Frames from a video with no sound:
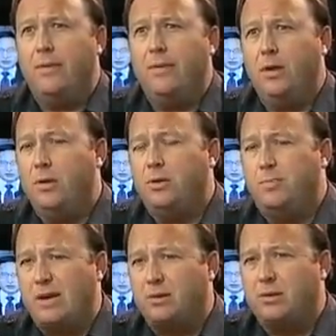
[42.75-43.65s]
Now, the UN
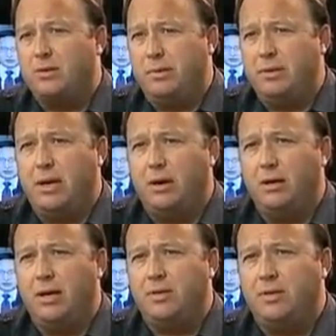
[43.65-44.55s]
inspectors have been
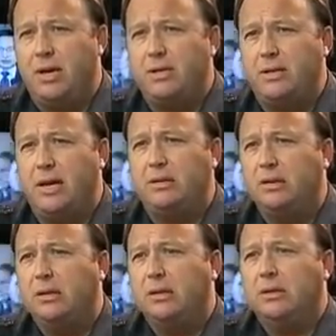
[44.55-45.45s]
there, and they've said
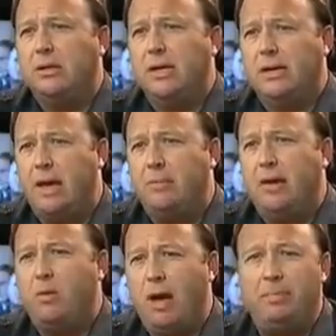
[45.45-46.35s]
that they
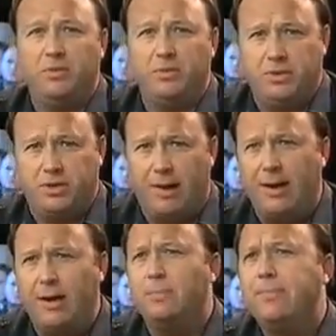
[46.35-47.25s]
can't make weapons with this
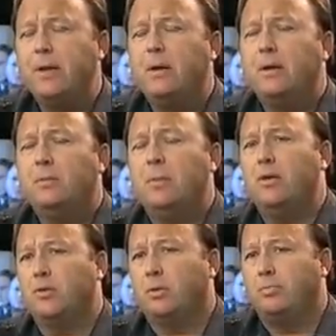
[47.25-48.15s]
grade,
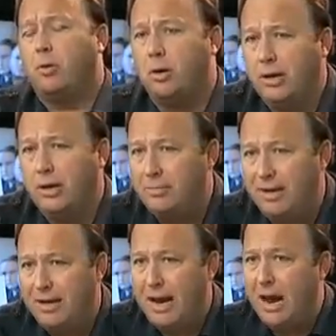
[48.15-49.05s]
but there's reportedly
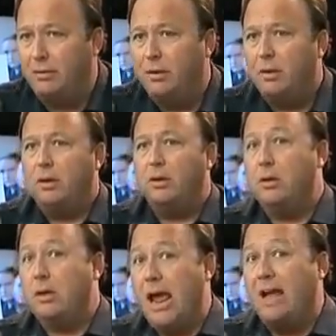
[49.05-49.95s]
coming out
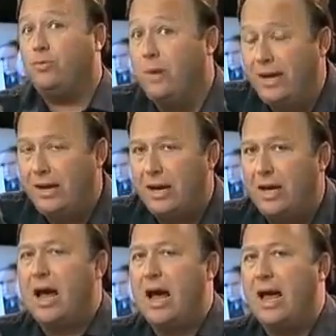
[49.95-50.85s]
next
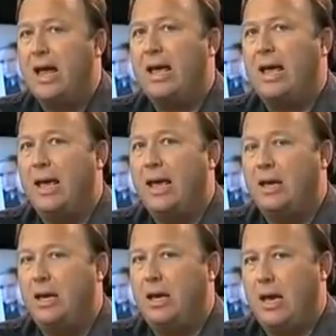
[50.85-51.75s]
week an
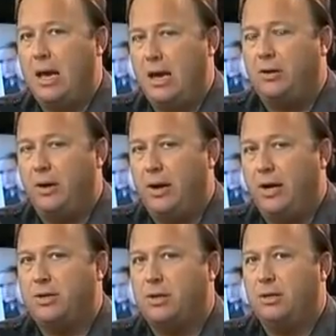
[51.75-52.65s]
IAEA,
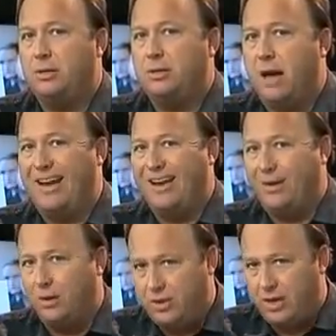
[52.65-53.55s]
International
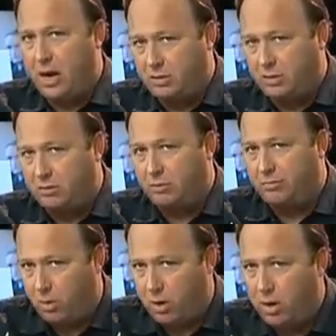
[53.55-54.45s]
Atomic Energy Agency
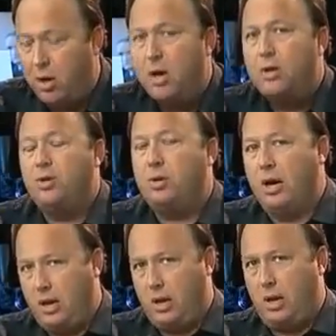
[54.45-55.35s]
report,
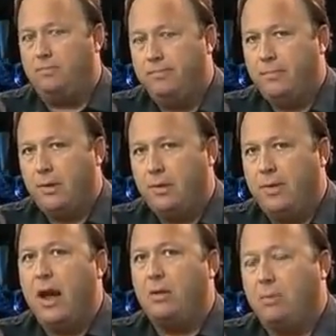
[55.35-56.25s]
saying
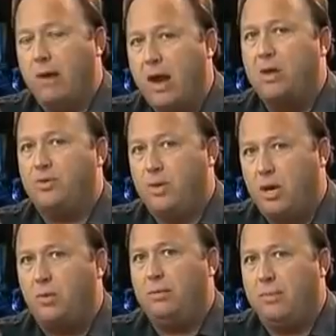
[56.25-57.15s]
that Iran is
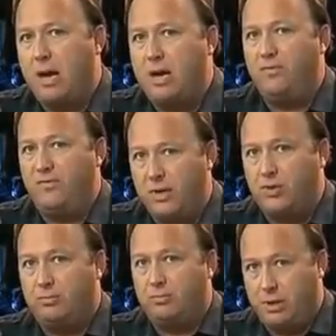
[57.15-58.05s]
secretly making
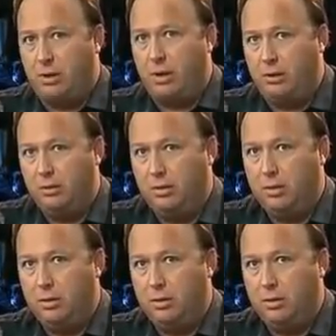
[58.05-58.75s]
fissile material.